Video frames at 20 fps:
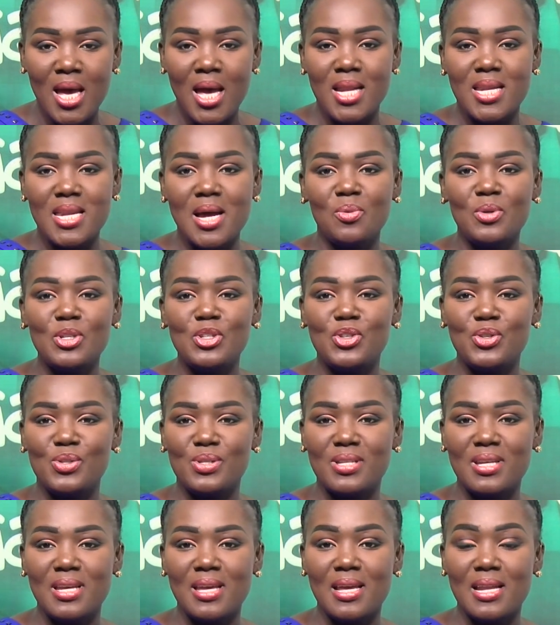Now what you
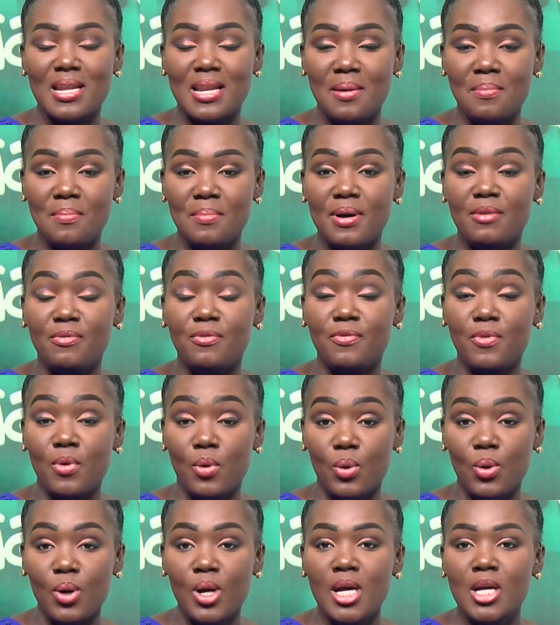see number
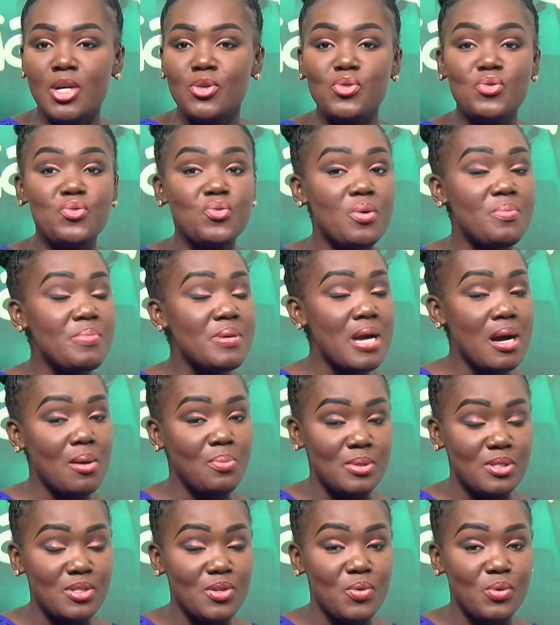four. Do be up
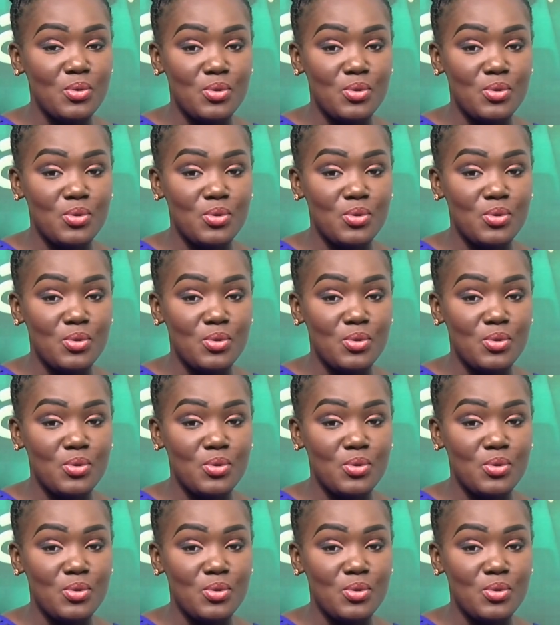a soul